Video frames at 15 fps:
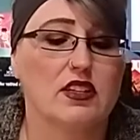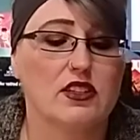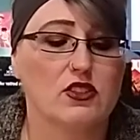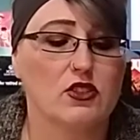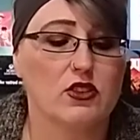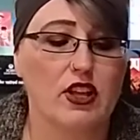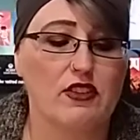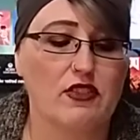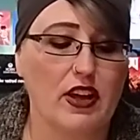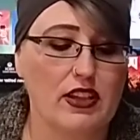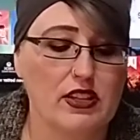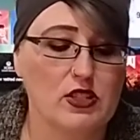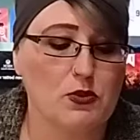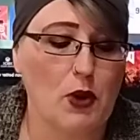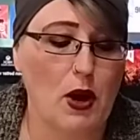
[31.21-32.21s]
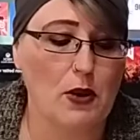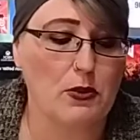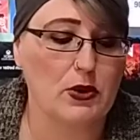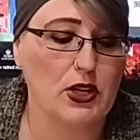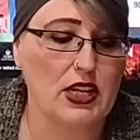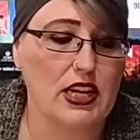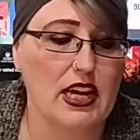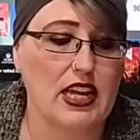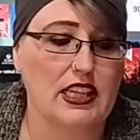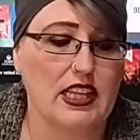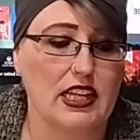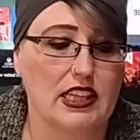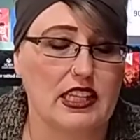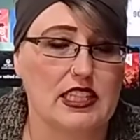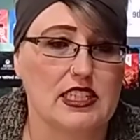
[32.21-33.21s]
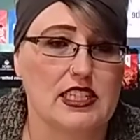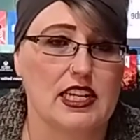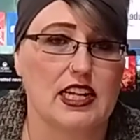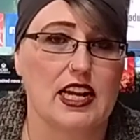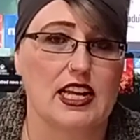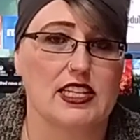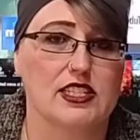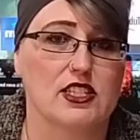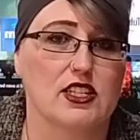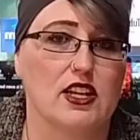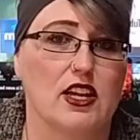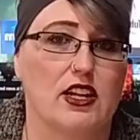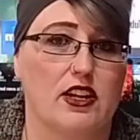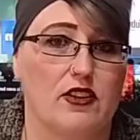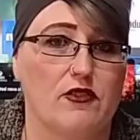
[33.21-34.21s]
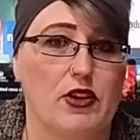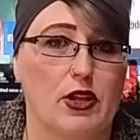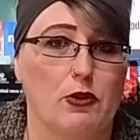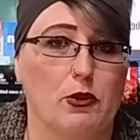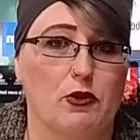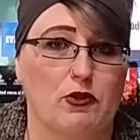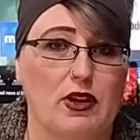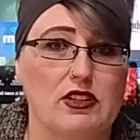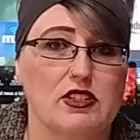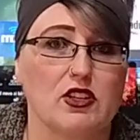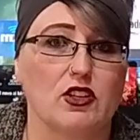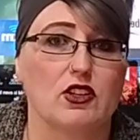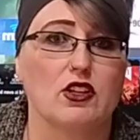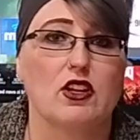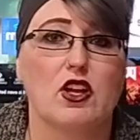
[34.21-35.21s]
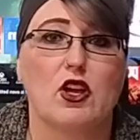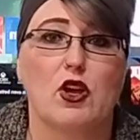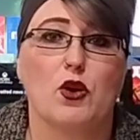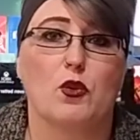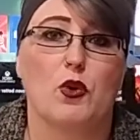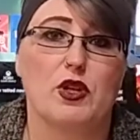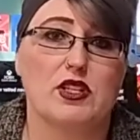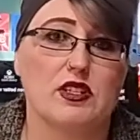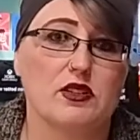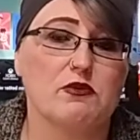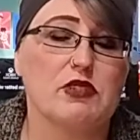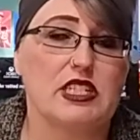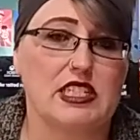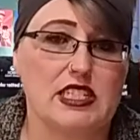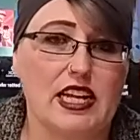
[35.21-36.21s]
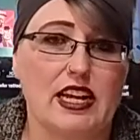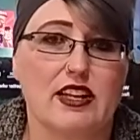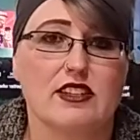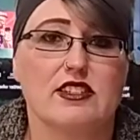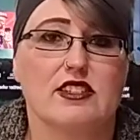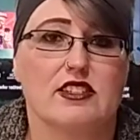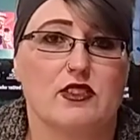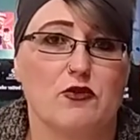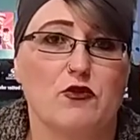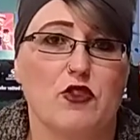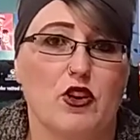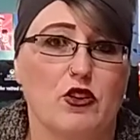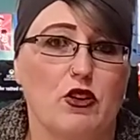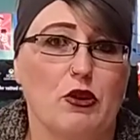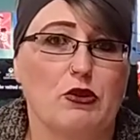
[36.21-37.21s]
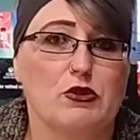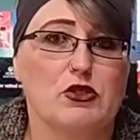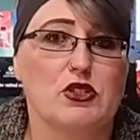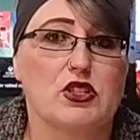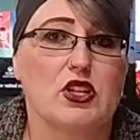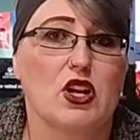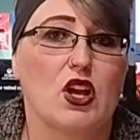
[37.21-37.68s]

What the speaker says: So they find this property and they list it as an available rental with some details and some photos